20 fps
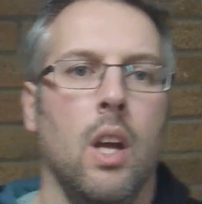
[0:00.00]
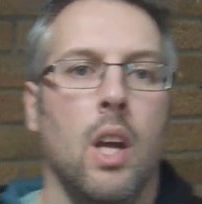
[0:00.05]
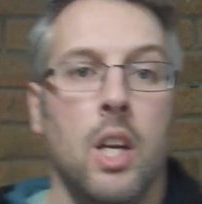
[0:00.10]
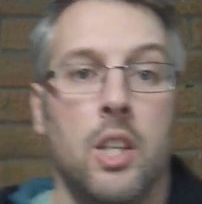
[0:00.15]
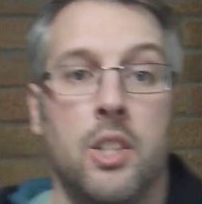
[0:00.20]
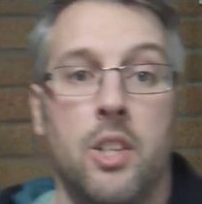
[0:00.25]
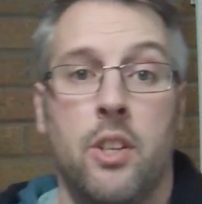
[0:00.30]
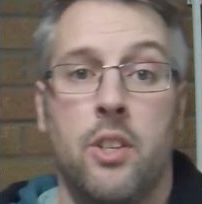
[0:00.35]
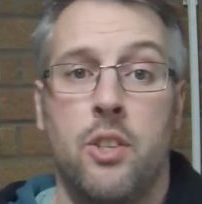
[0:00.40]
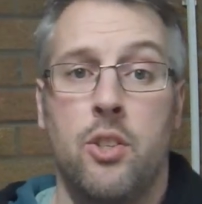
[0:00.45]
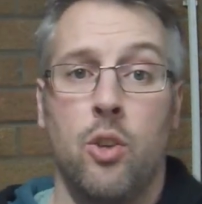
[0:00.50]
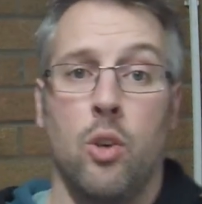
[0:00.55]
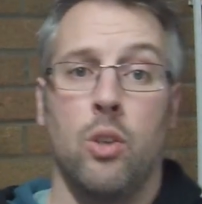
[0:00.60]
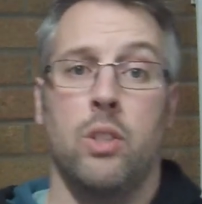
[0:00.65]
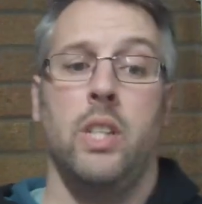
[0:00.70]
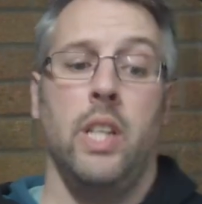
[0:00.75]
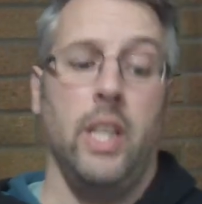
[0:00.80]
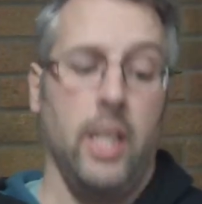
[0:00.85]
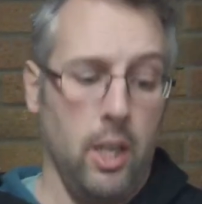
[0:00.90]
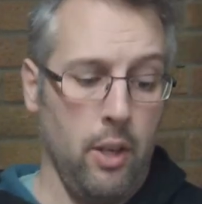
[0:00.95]
So the stock
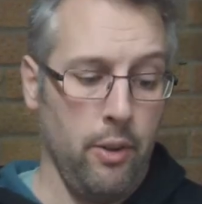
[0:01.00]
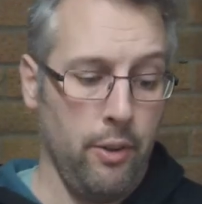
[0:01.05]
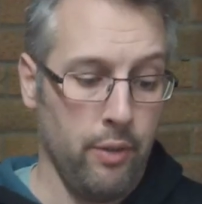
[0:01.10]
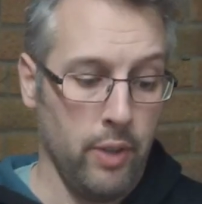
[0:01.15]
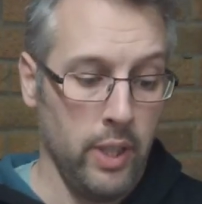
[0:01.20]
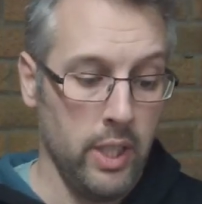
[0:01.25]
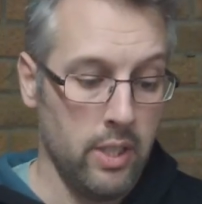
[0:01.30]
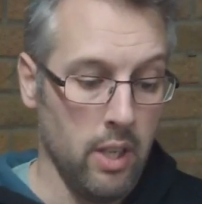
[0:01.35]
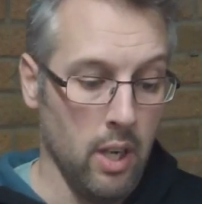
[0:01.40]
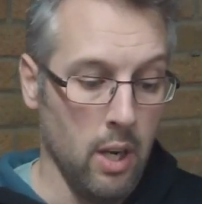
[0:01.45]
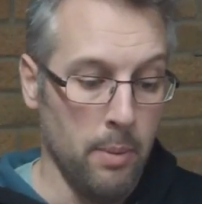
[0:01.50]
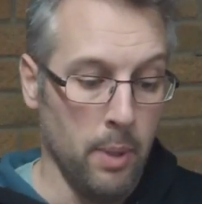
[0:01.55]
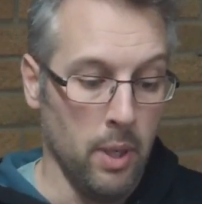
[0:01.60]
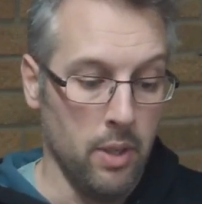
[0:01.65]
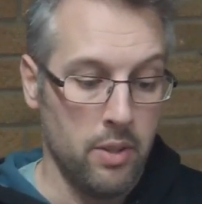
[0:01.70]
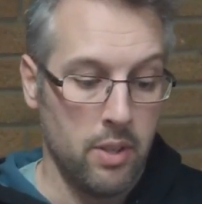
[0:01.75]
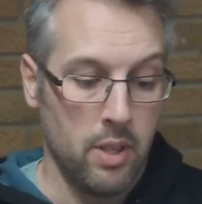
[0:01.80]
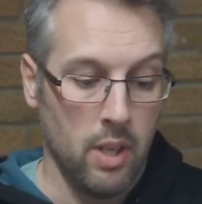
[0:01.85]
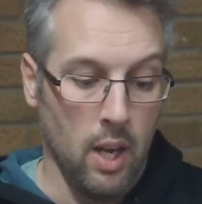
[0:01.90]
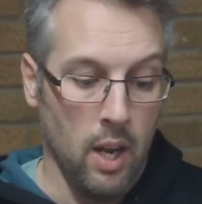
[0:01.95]

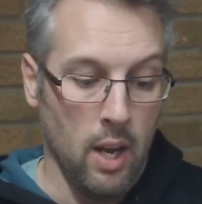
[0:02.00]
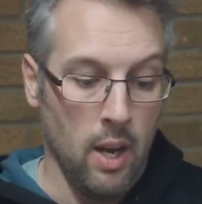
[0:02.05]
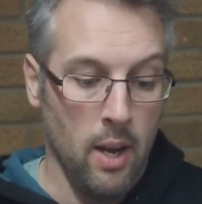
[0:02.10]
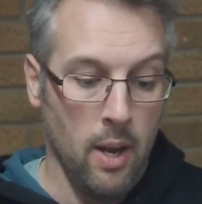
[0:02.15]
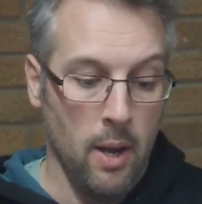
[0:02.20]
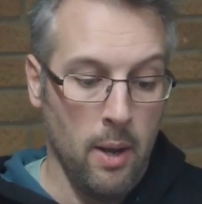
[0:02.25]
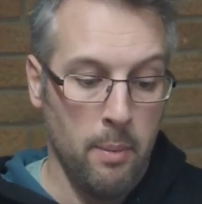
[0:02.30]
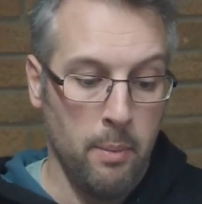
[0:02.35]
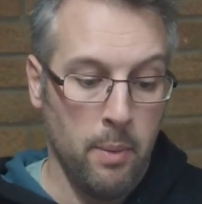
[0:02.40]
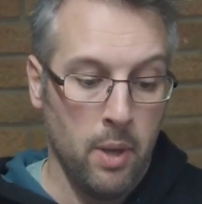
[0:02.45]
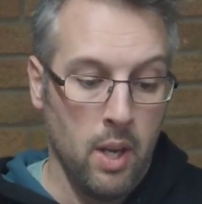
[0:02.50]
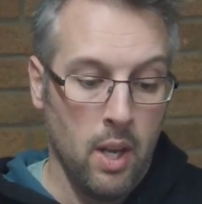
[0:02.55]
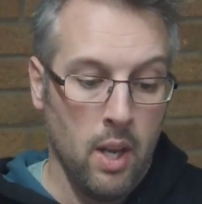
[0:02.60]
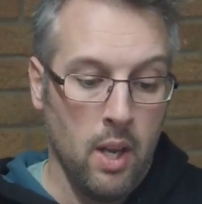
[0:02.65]
TD03 turbos,